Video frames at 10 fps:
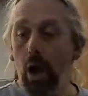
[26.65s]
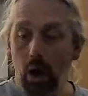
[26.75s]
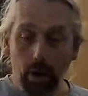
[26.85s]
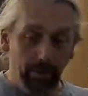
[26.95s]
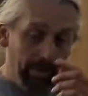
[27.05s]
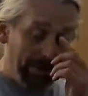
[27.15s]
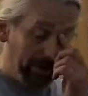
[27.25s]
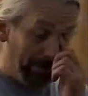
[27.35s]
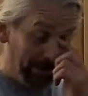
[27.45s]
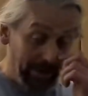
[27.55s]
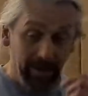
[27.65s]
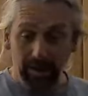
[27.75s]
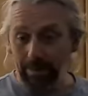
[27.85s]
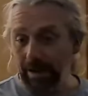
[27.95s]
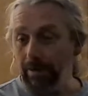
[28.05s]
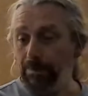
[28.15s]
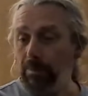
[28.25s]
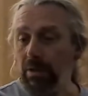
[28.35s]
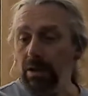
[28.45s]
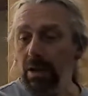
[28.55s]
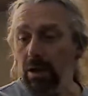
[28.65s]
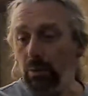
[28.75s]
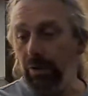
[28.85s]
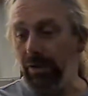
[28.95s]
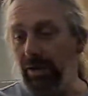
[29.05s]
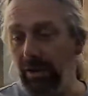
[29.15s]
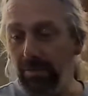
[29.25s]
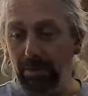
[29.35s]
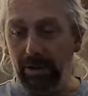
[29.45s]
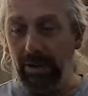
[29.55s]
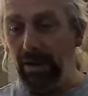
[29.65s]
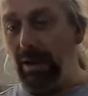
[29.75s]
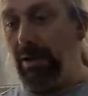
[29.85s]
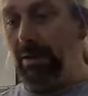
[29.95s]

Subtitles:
on this particular beer, which is by